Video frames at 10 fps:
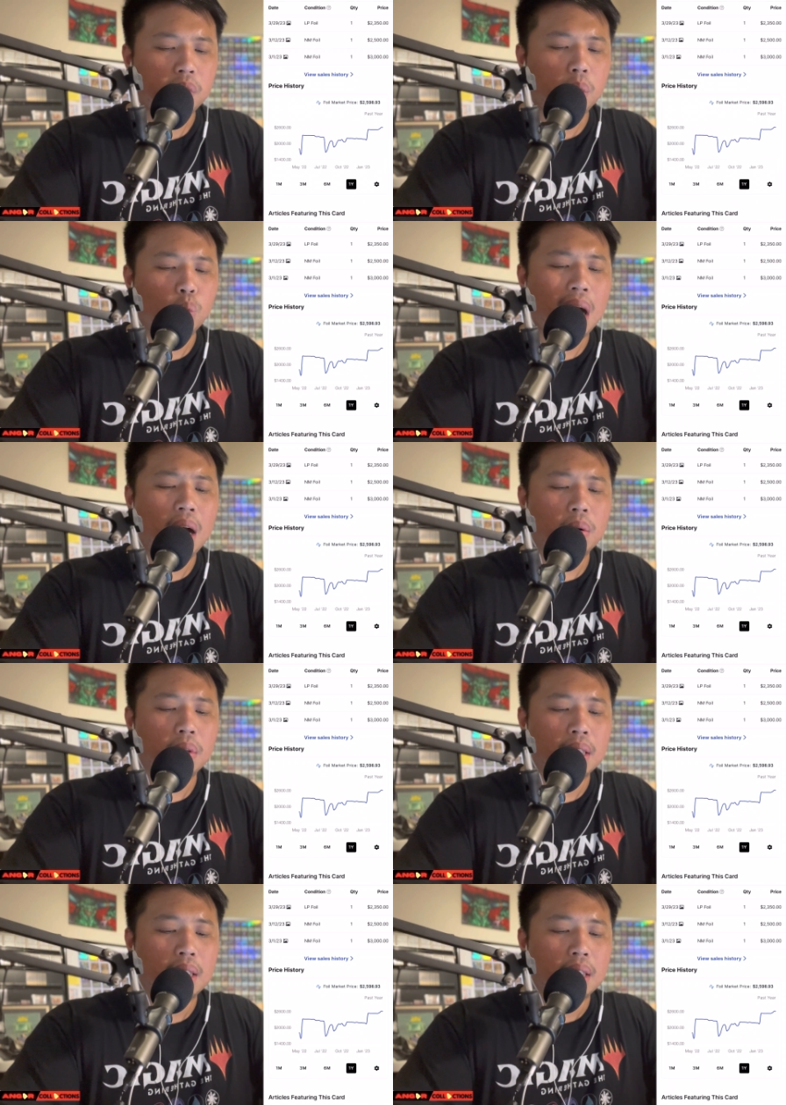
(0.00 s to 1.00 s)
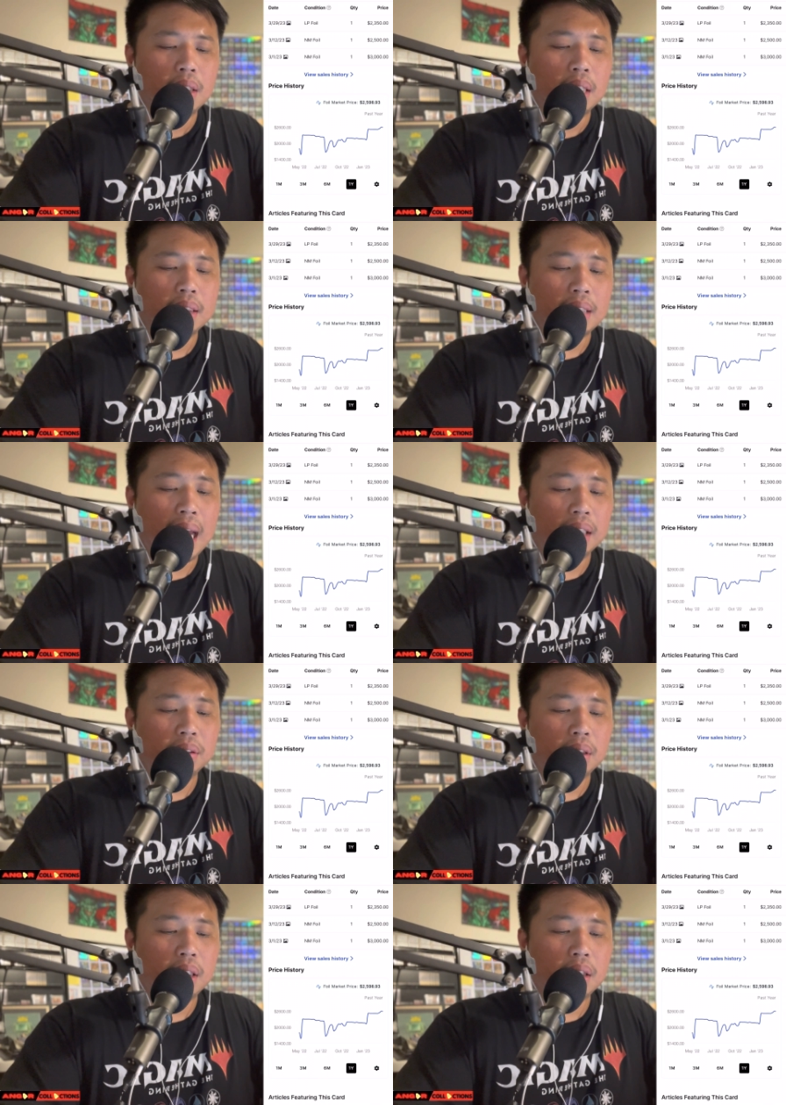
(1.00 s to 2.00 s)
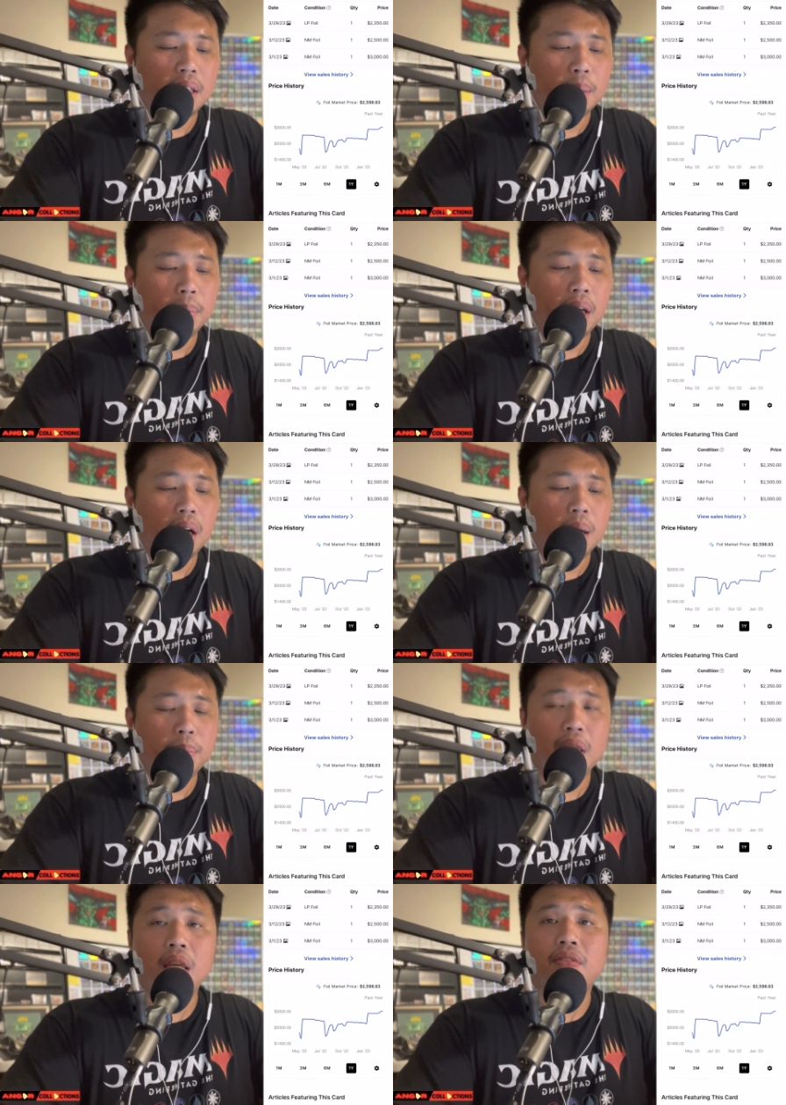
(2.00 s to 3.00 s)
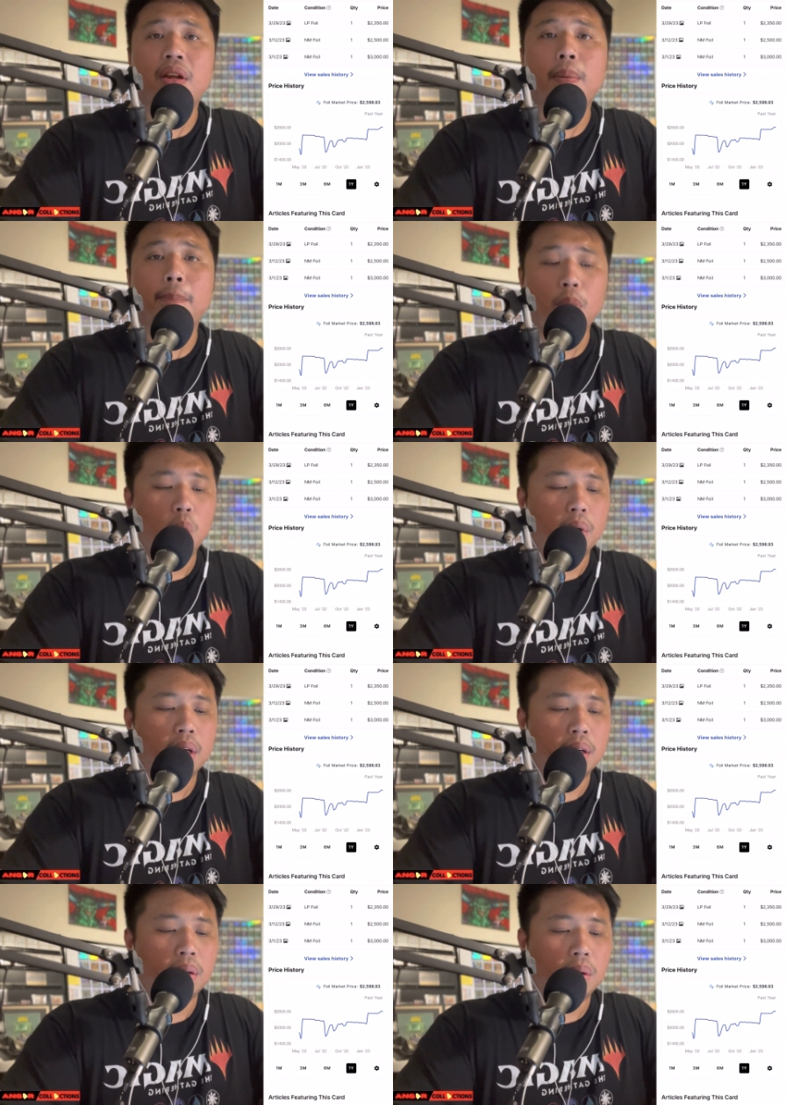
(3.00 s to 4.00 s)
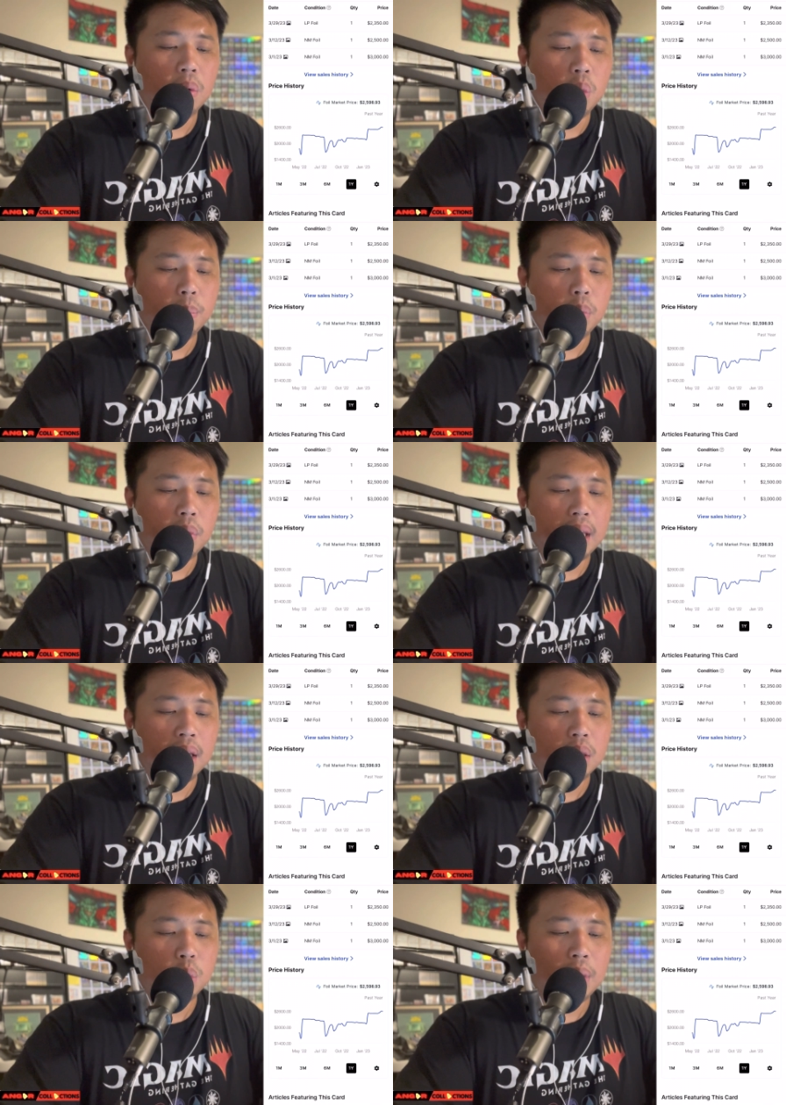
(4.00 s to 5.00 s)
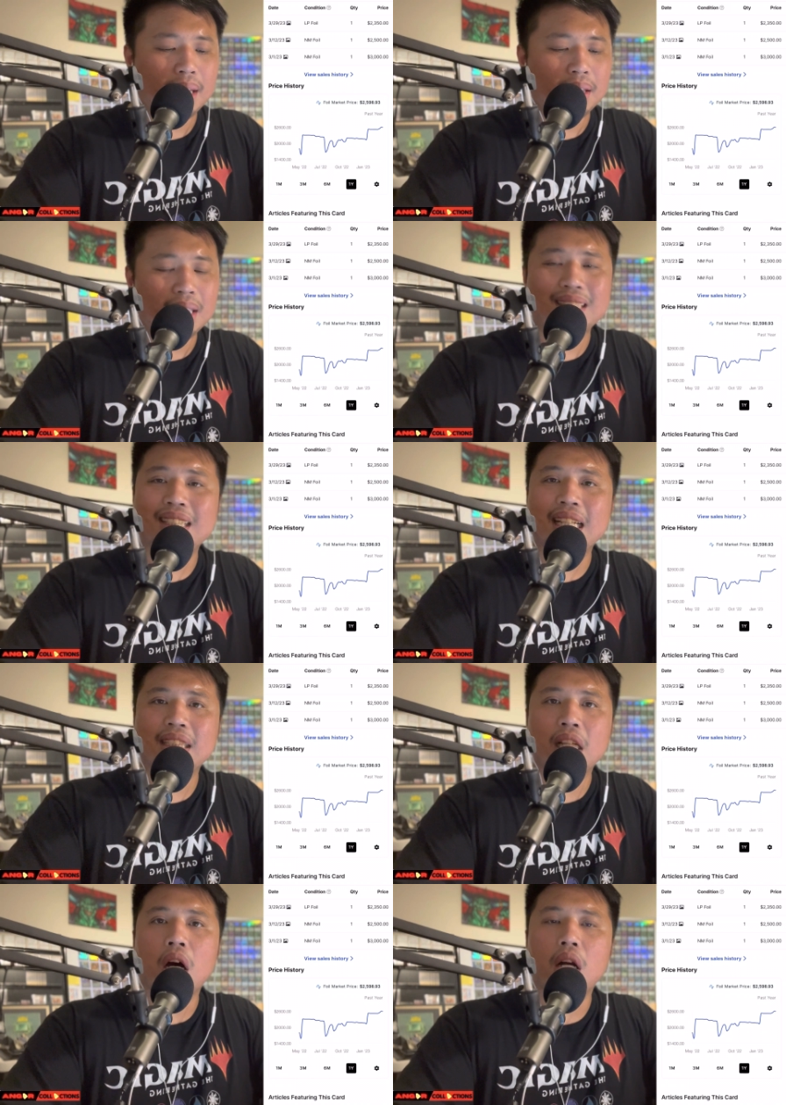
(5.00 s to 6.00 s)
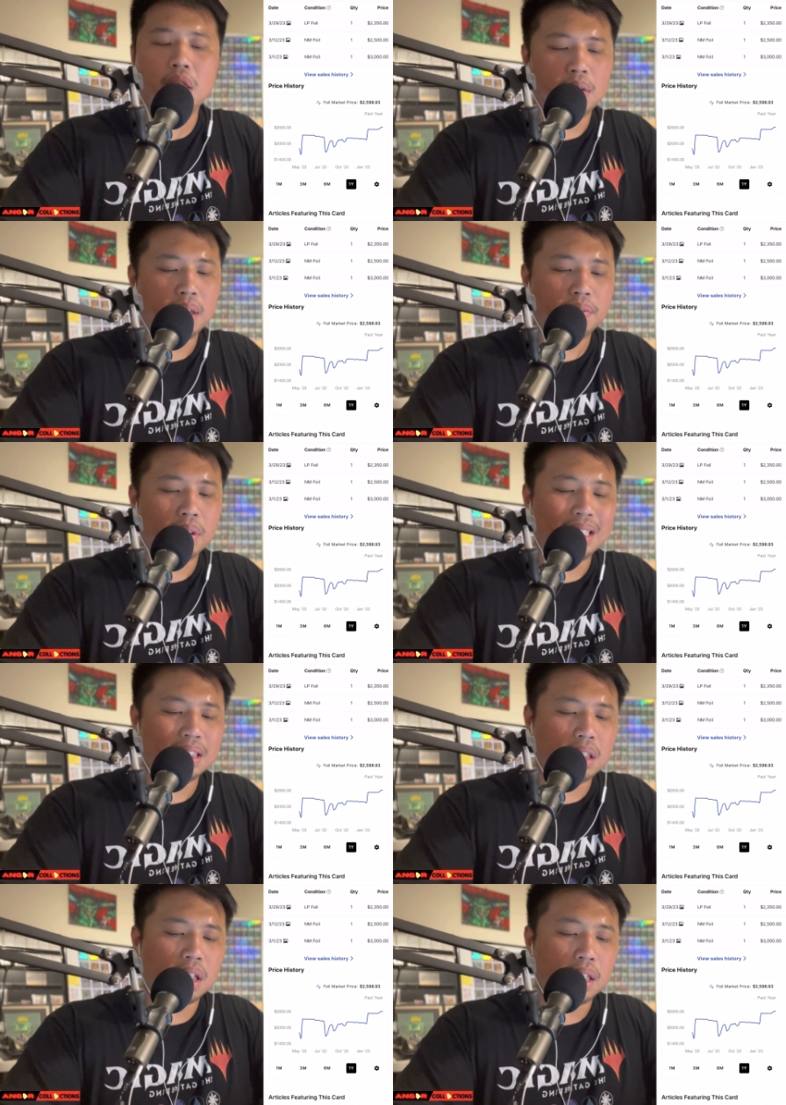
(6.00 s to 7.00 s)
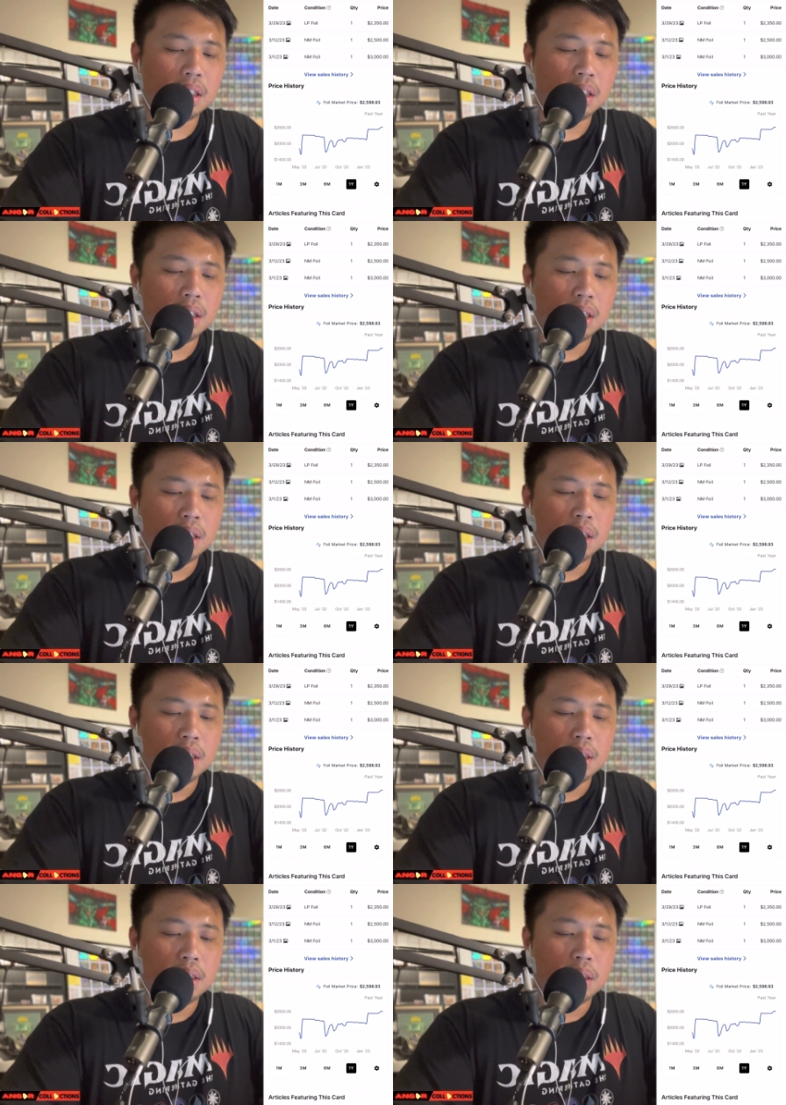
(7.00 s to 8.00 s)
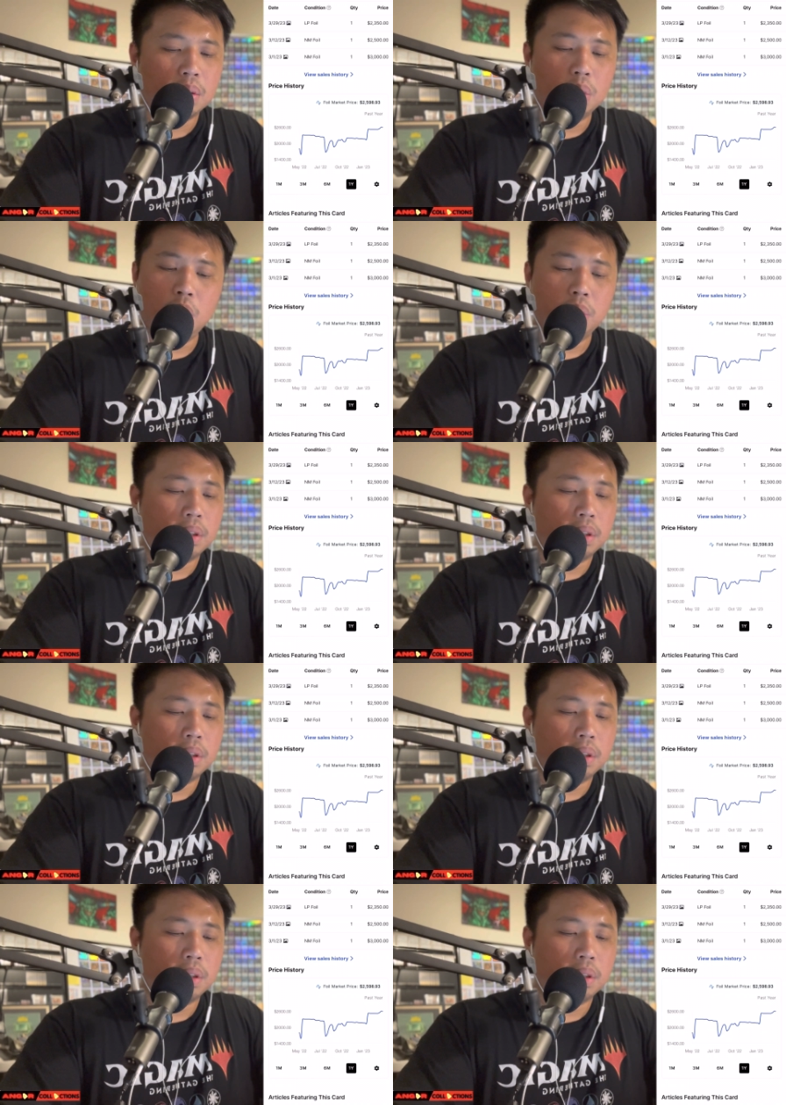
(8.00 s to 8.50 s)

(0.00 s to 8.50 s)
Wow. It's actually creeping up even more. Oh boy, 2600 for this card. Woo!